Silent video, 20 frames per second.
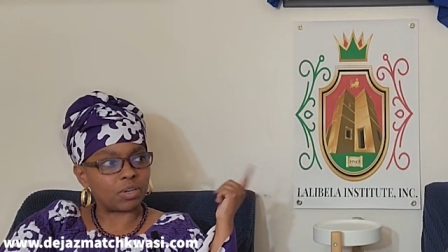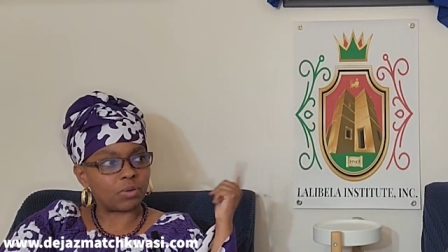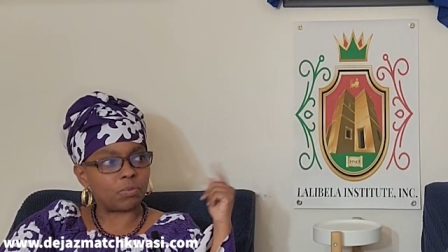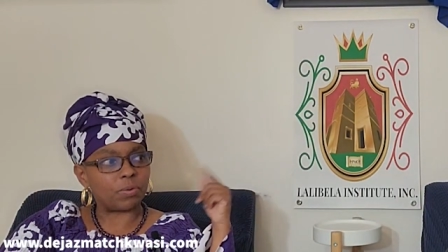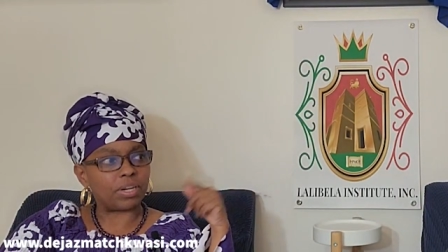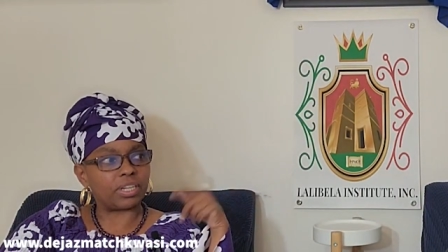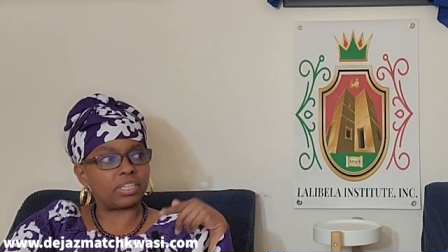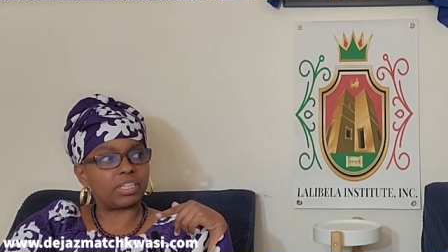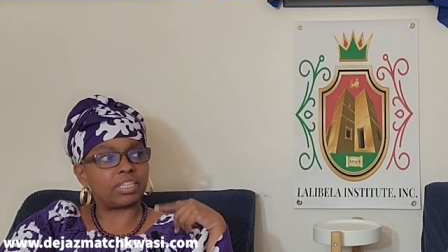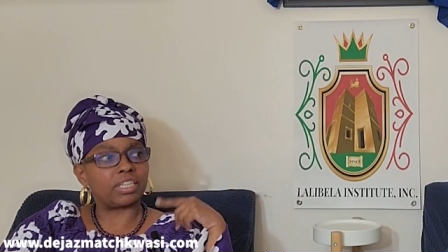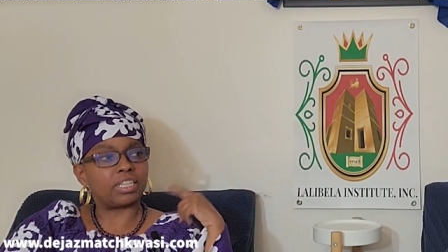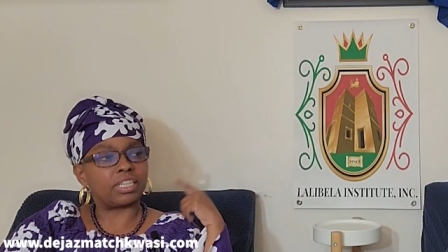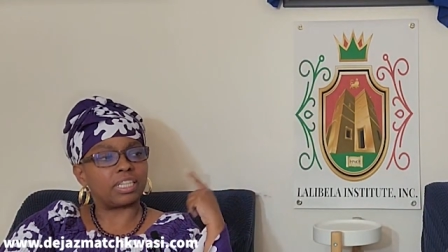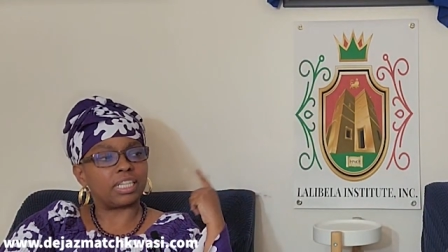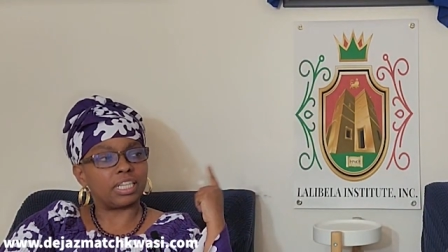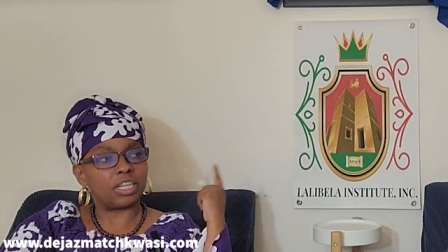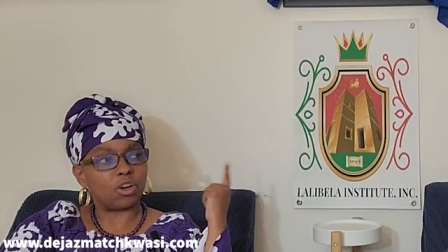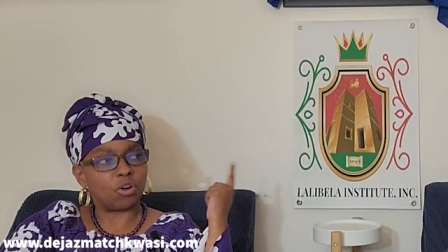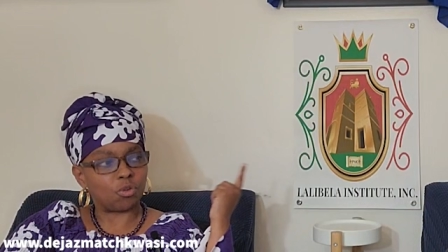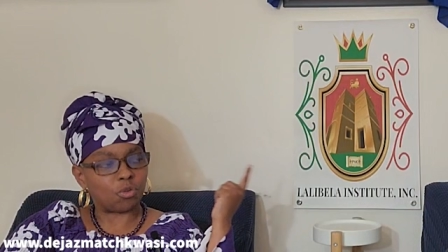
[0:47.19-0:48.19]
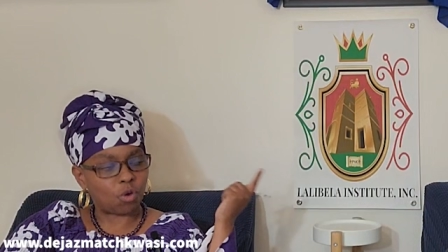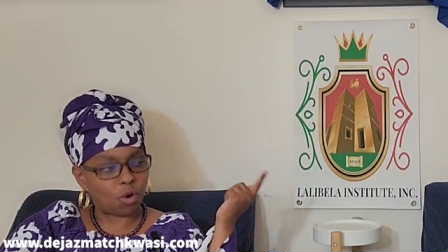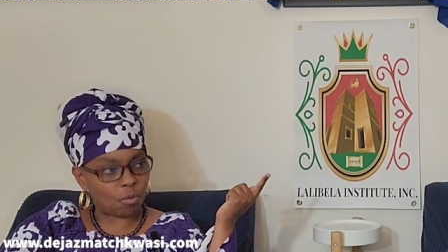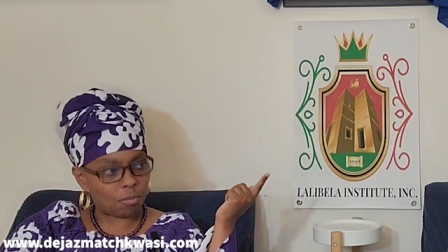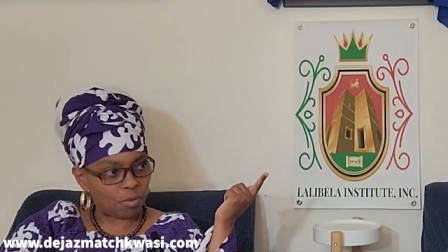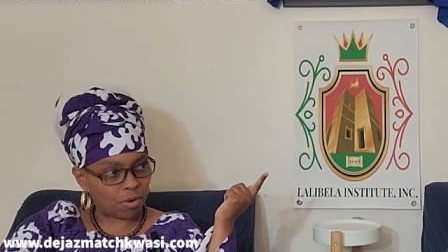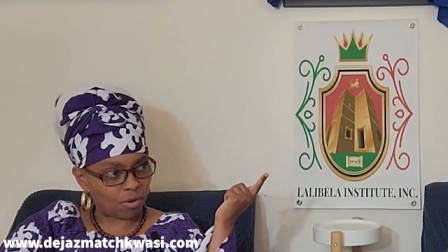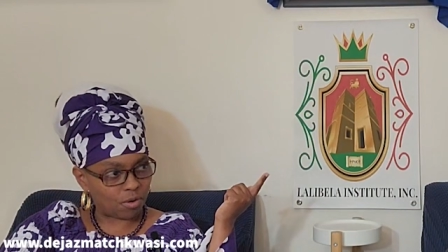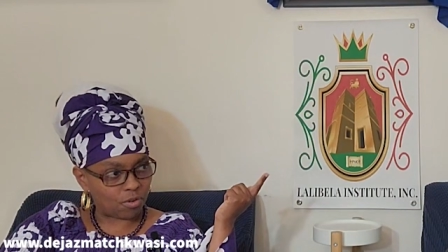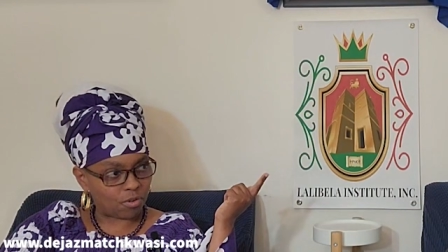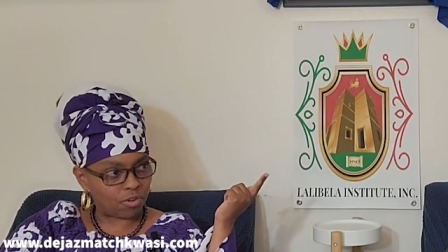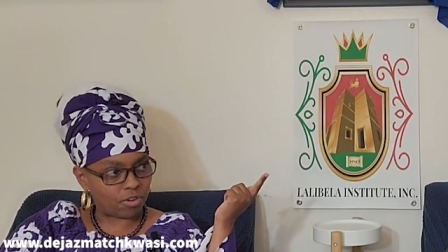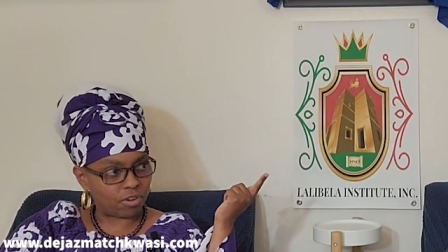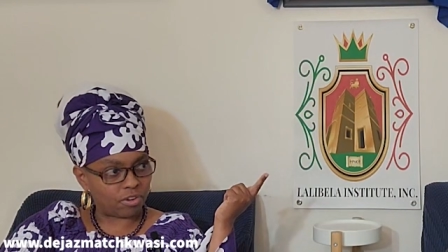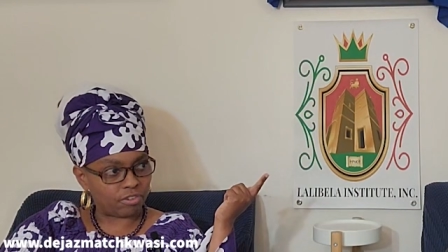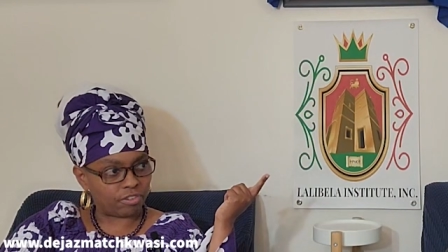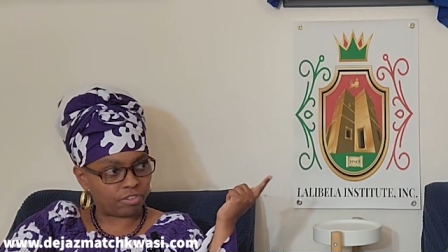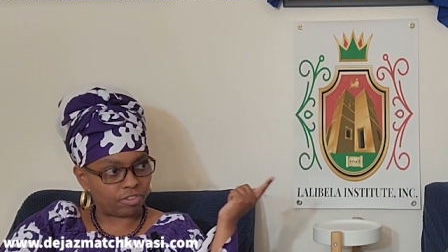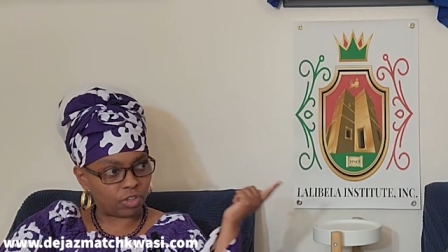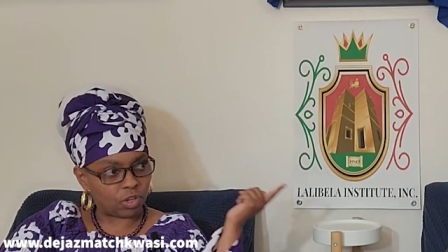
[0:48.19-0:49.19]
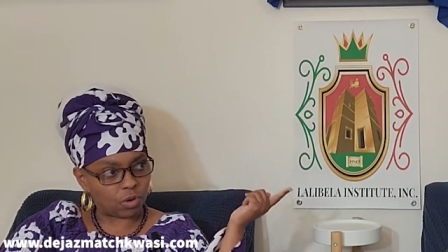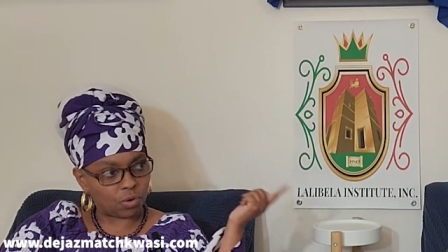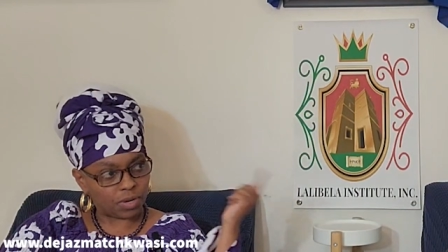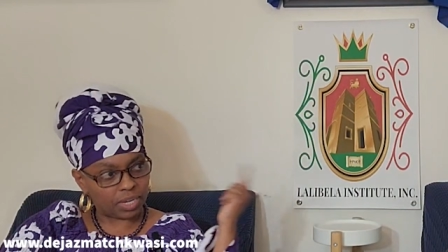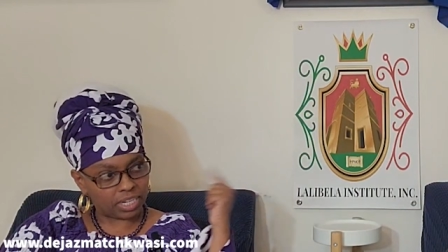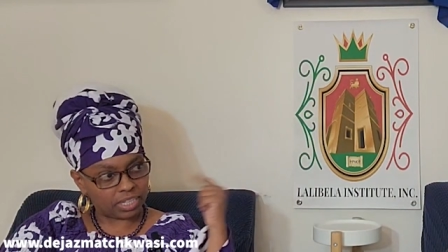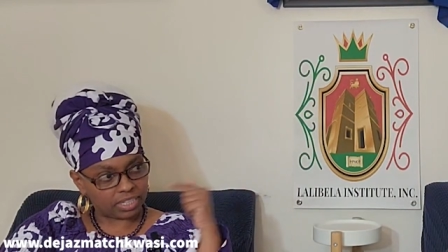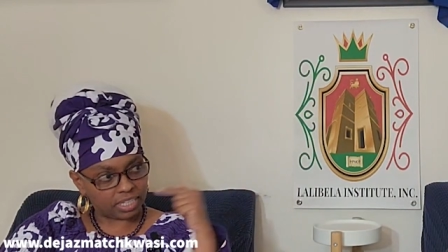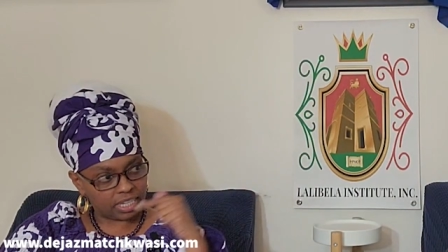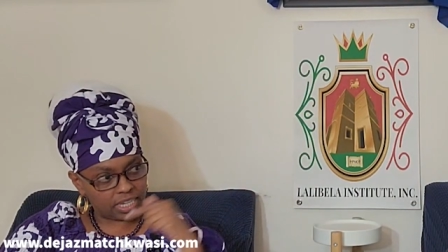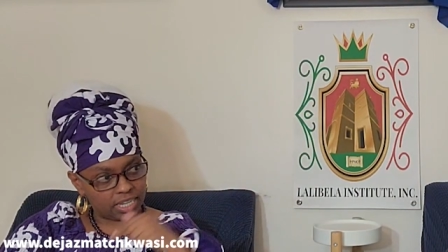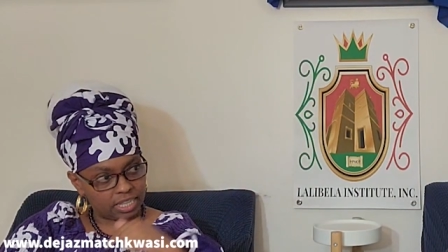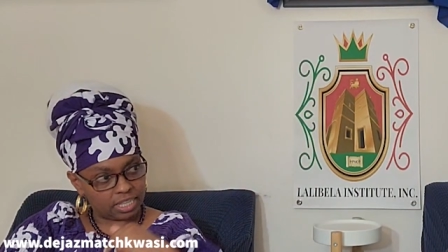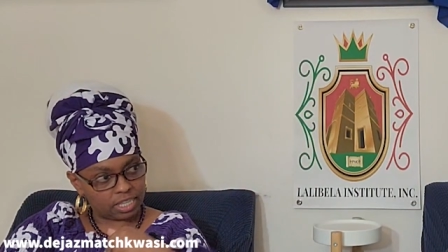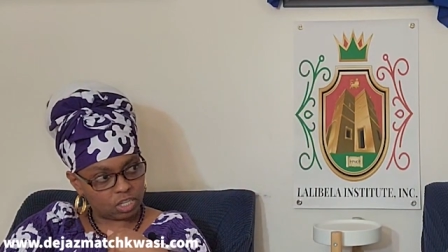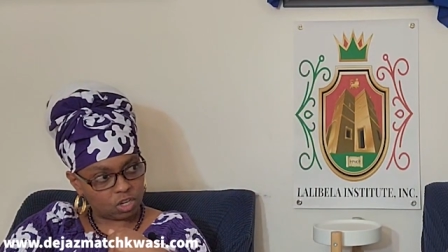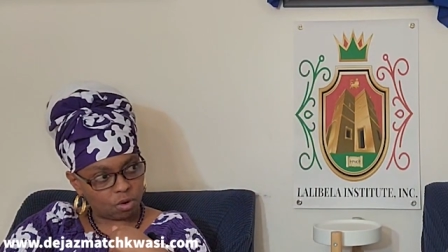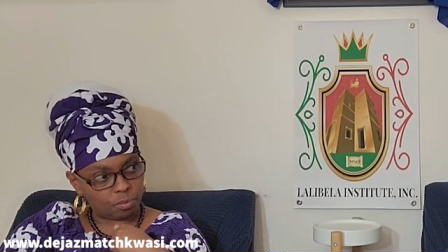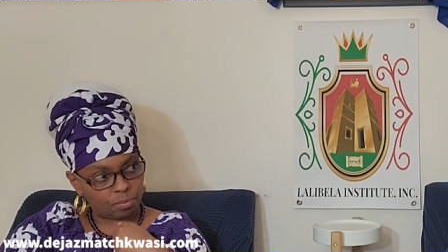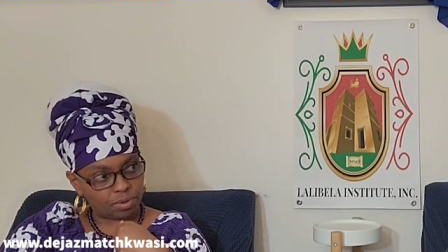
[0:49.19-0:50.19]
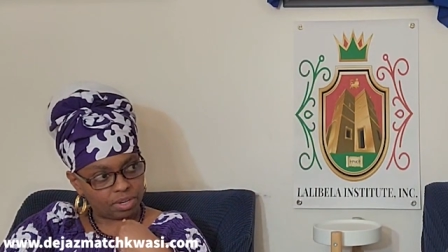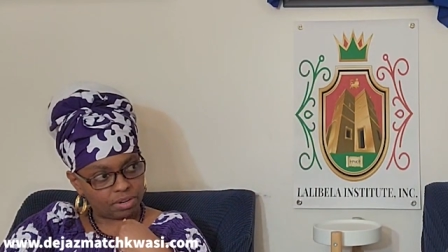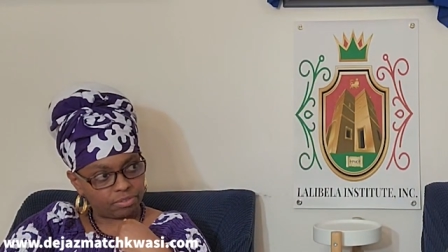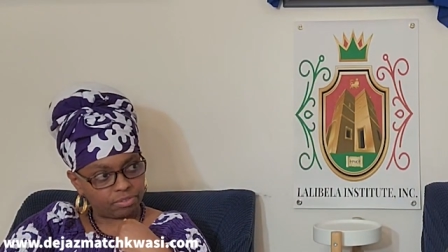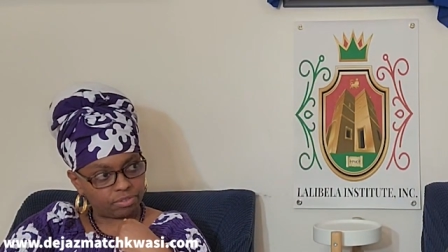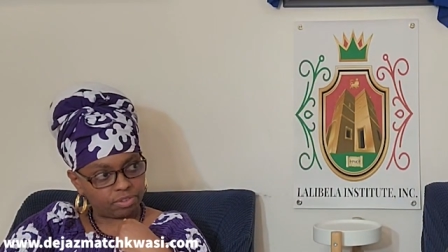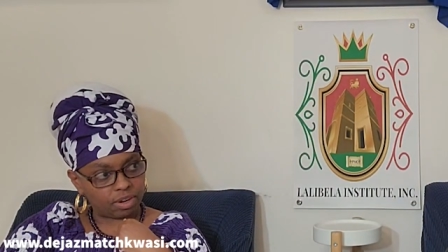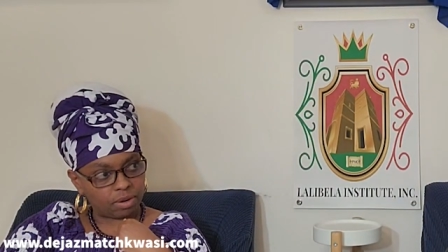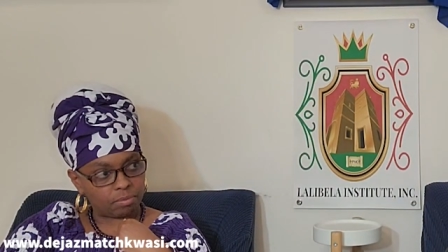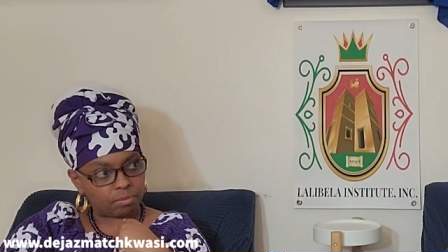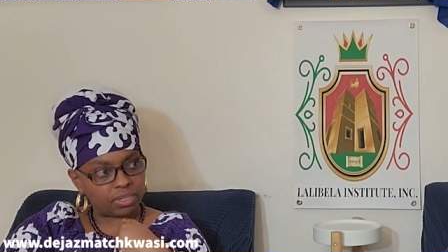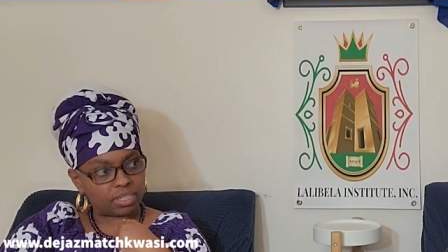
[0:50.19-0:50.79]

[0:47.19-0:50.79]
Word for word: Where did the Oromo flow into Ethiopia from?